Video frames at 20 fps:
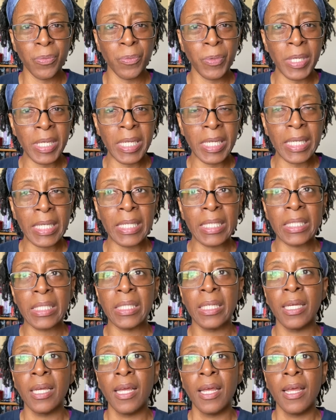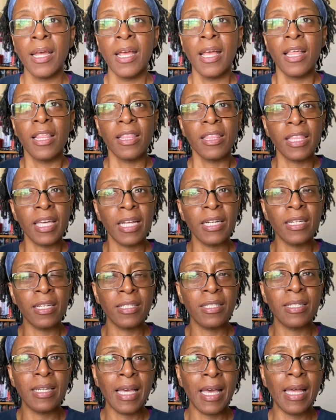reading it. That
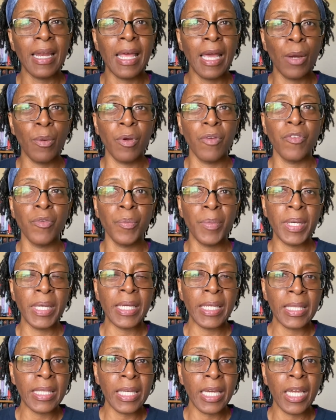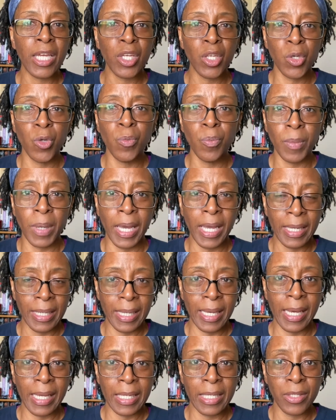does not, however, mean that you might
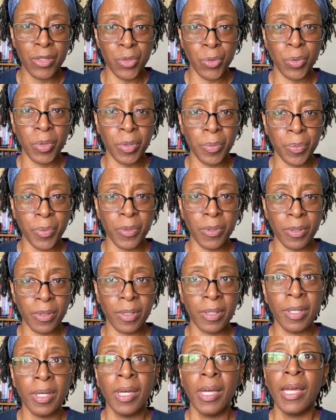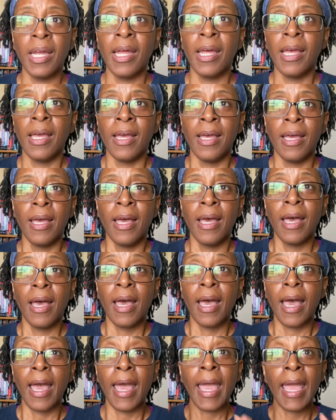not enjoy the book.
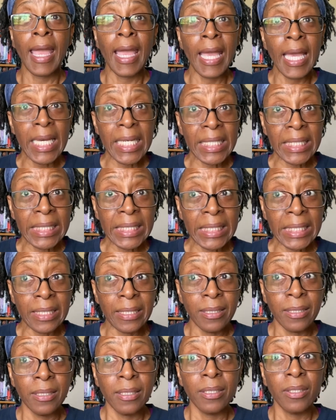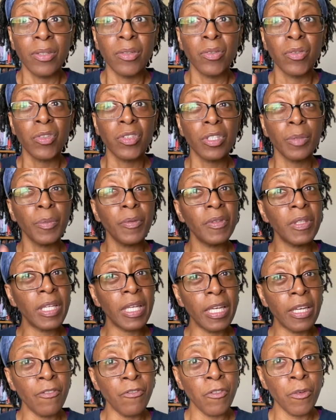And some of the
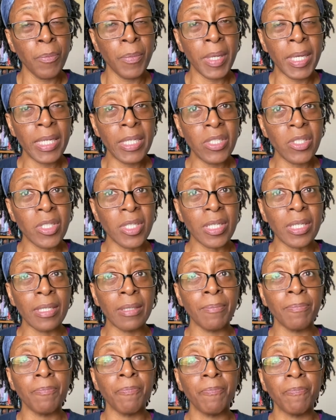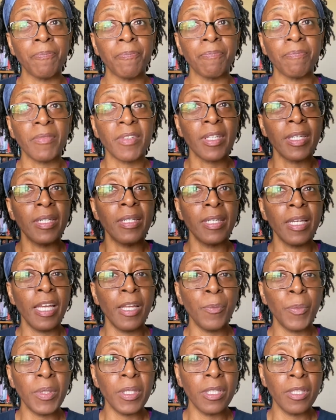information
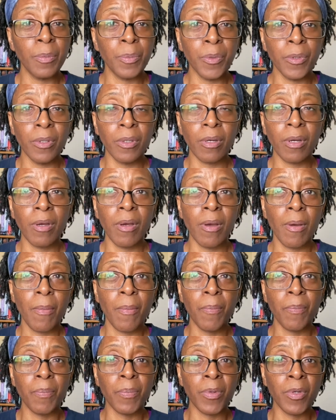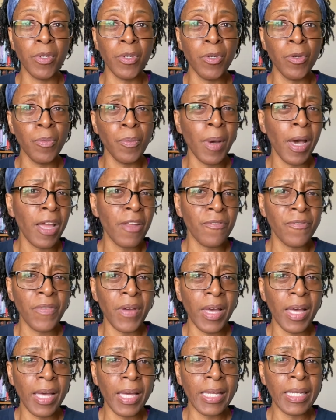contained within the book you might
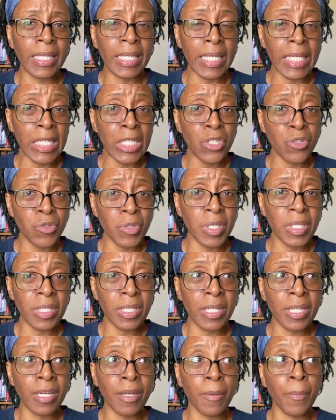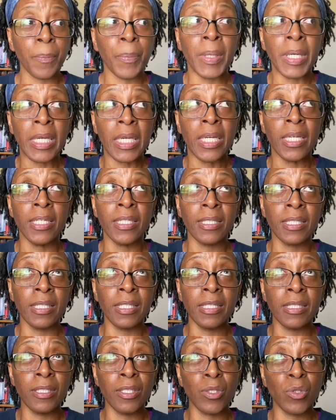find interesting, because it
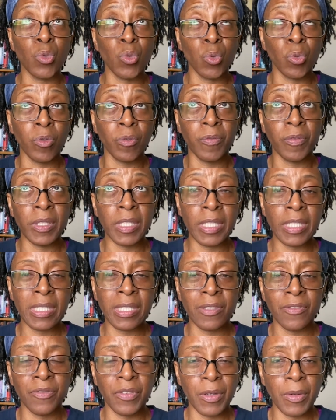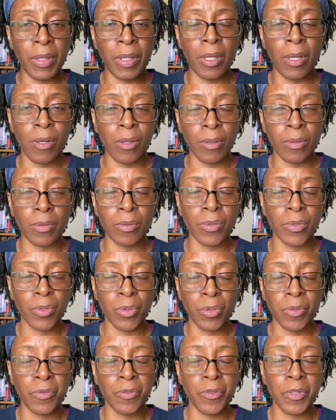is sort of this very long
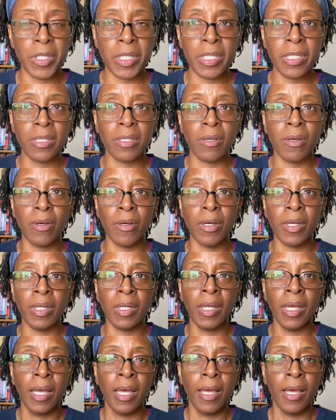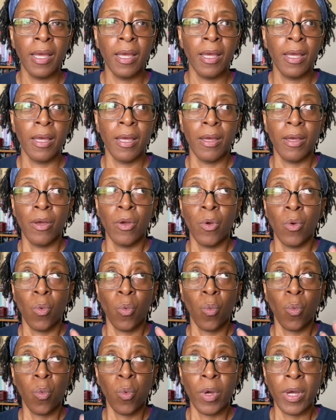sort of treatise on
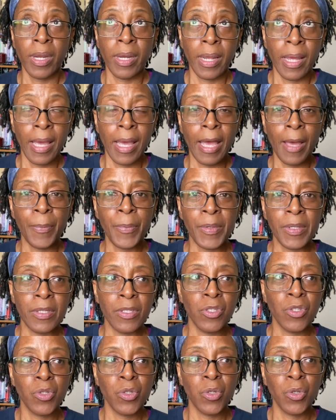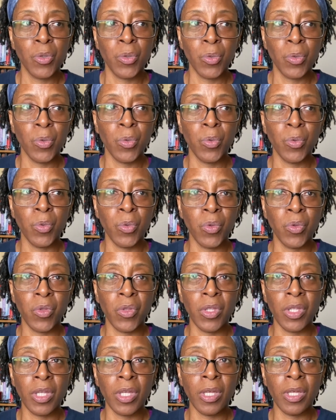what happens to
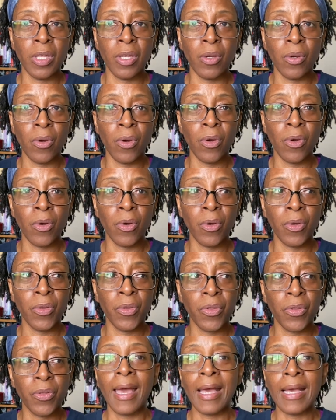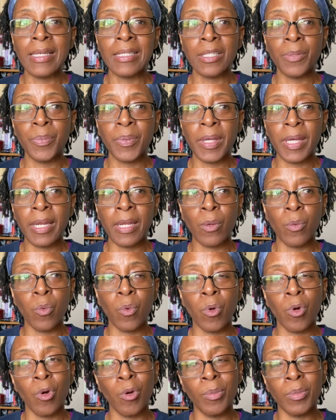the Earth as the planet
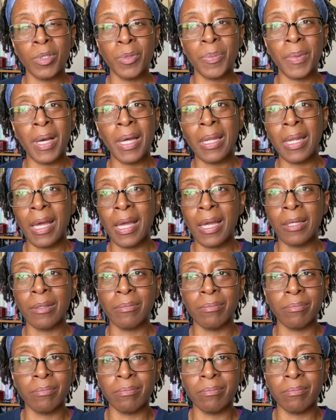warms by like